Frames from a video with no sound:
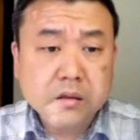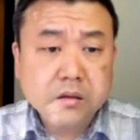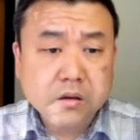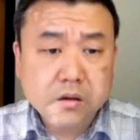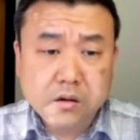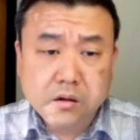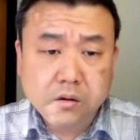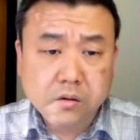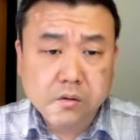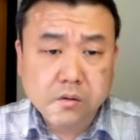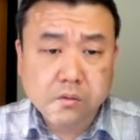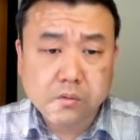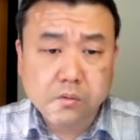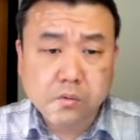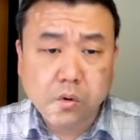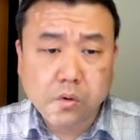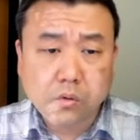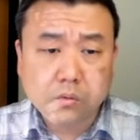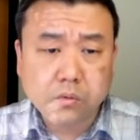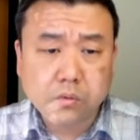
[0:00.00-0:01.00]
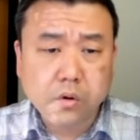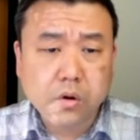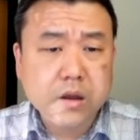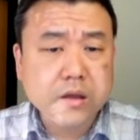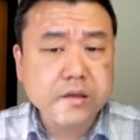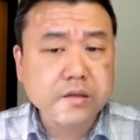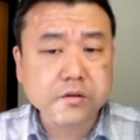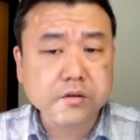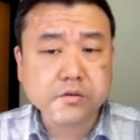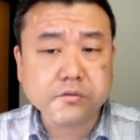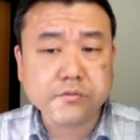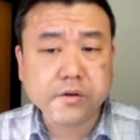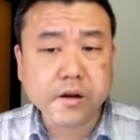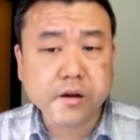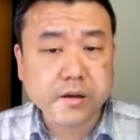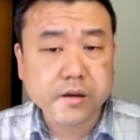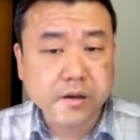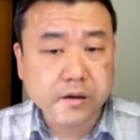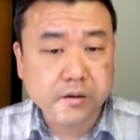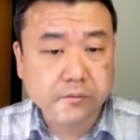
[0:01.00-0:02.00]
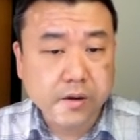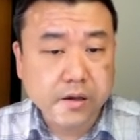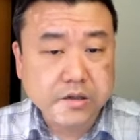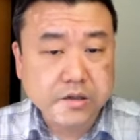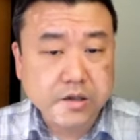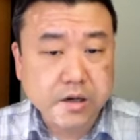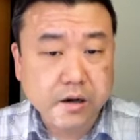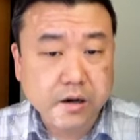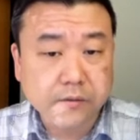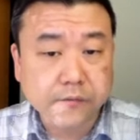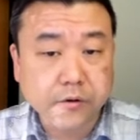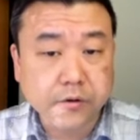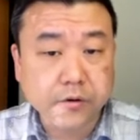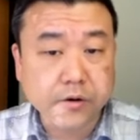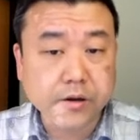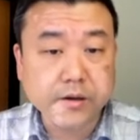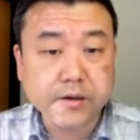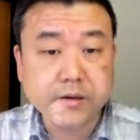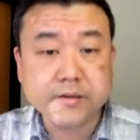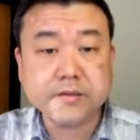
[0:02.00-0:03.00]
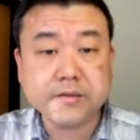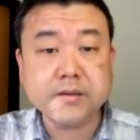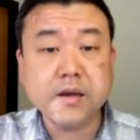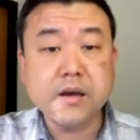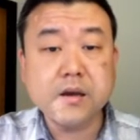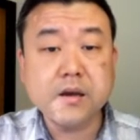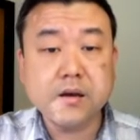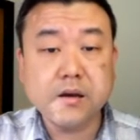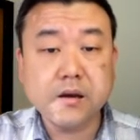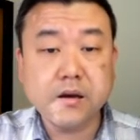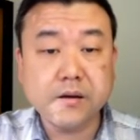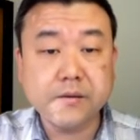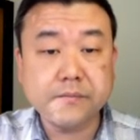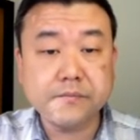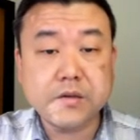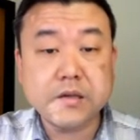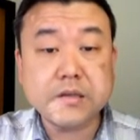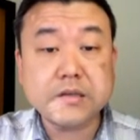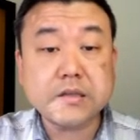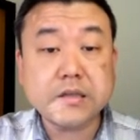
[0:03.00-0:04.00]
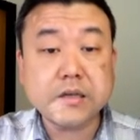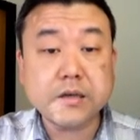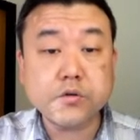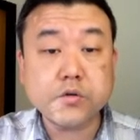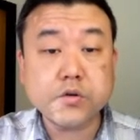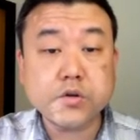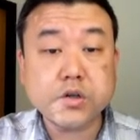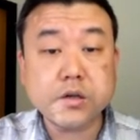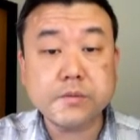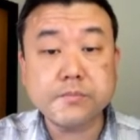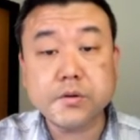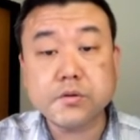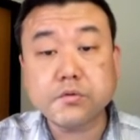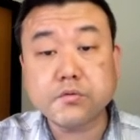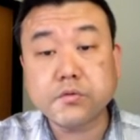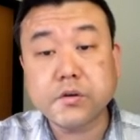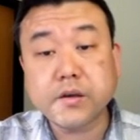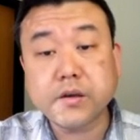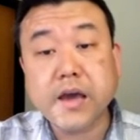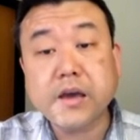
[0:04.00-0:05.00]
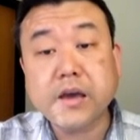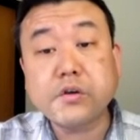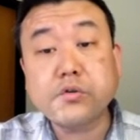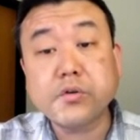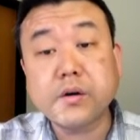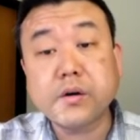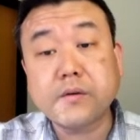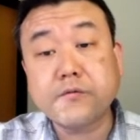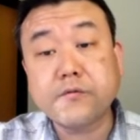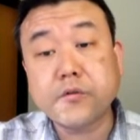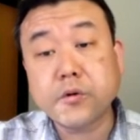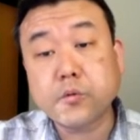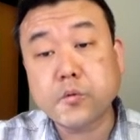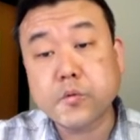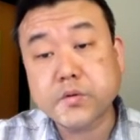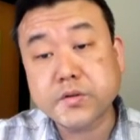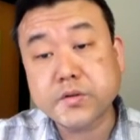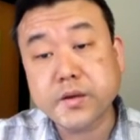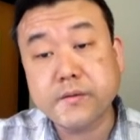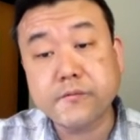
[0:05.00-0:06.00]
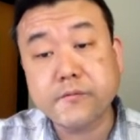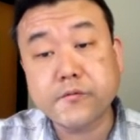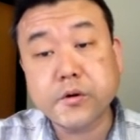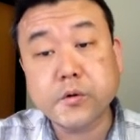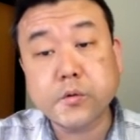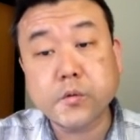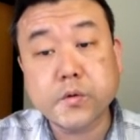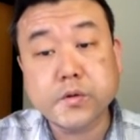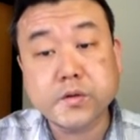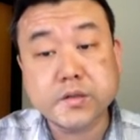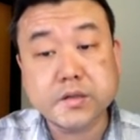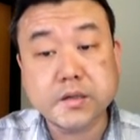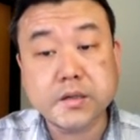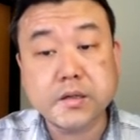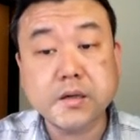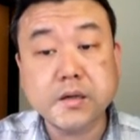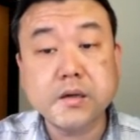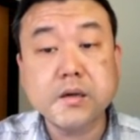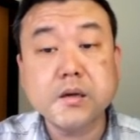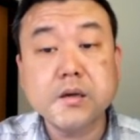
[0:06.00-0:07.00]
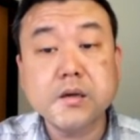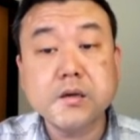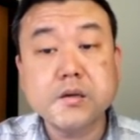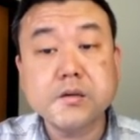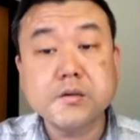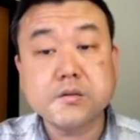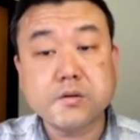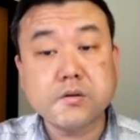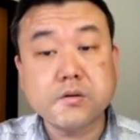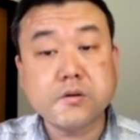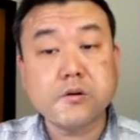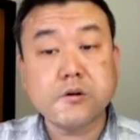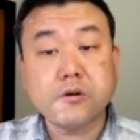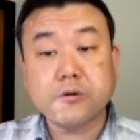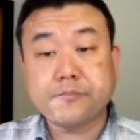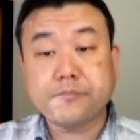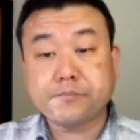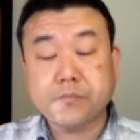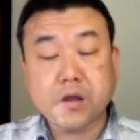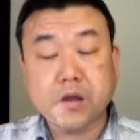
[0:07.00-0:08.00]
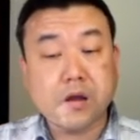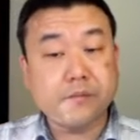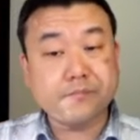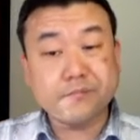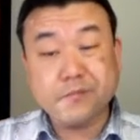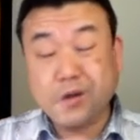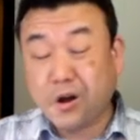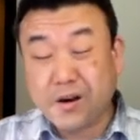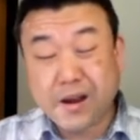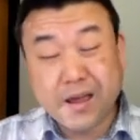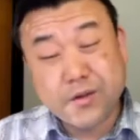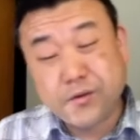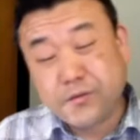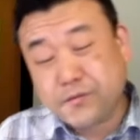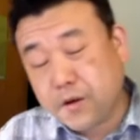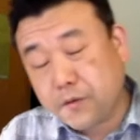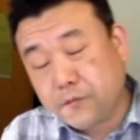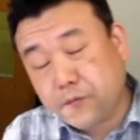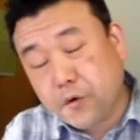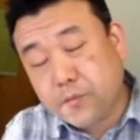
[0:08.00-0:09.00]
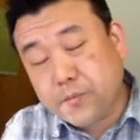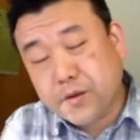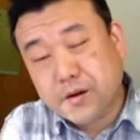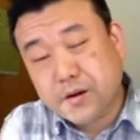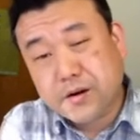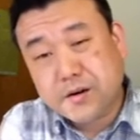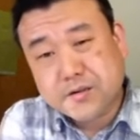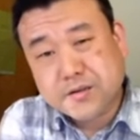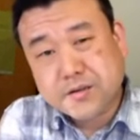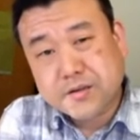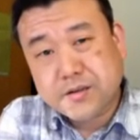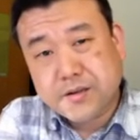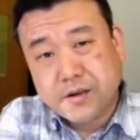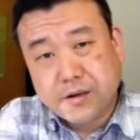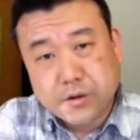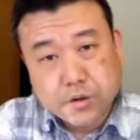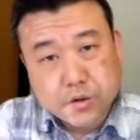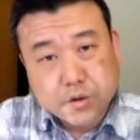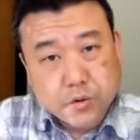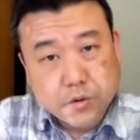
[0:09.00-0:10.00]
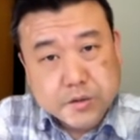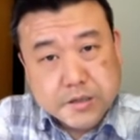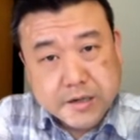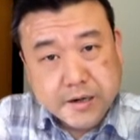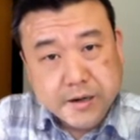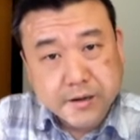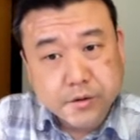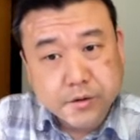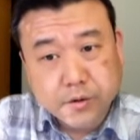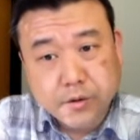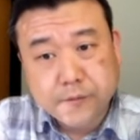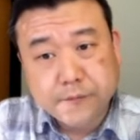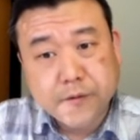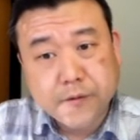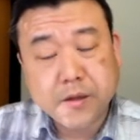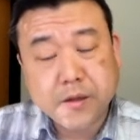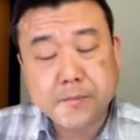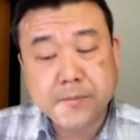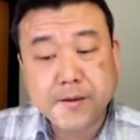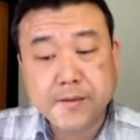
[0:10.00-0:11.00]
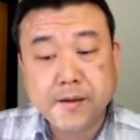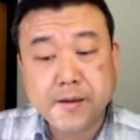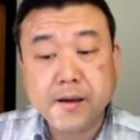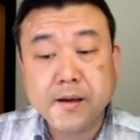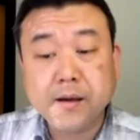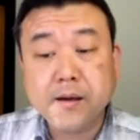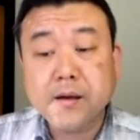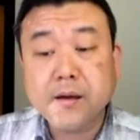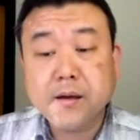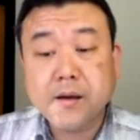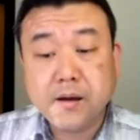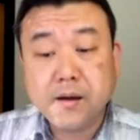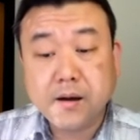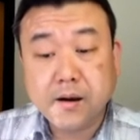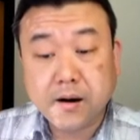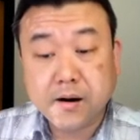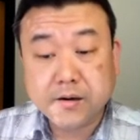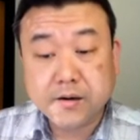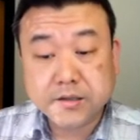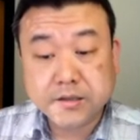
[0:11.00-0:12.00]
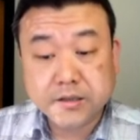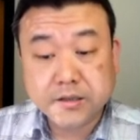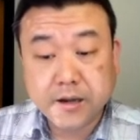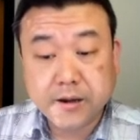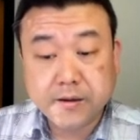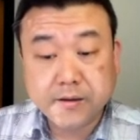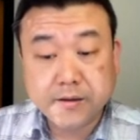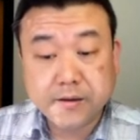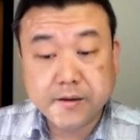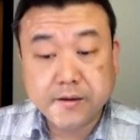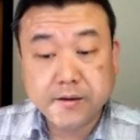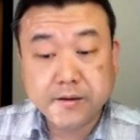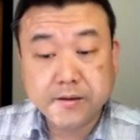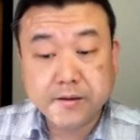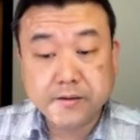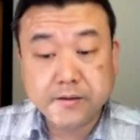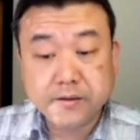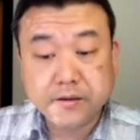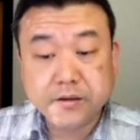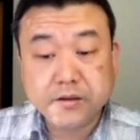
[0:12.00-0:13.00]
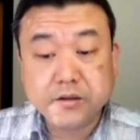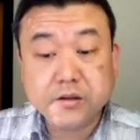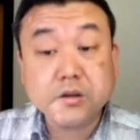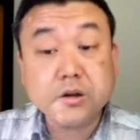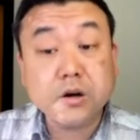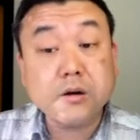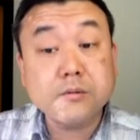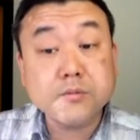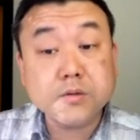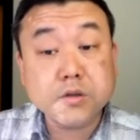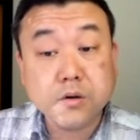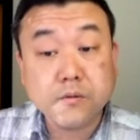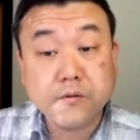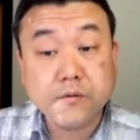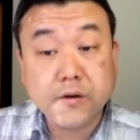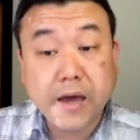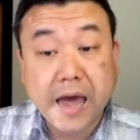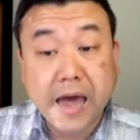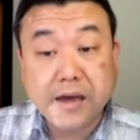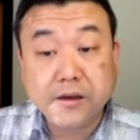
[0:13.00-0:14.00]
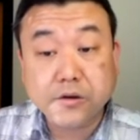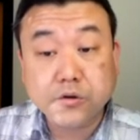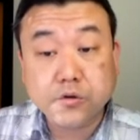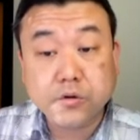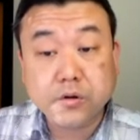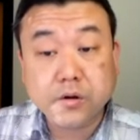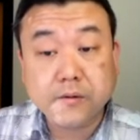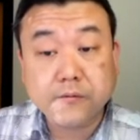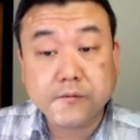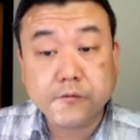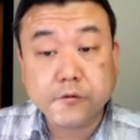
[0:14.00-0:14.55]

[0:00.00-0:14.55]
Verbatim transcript: the only thing to really watch out for is uh, distinguishing between angular frequency and frequency. So um, a lot of the formulas dealing with oscillatory phenomena are stated in terms of angular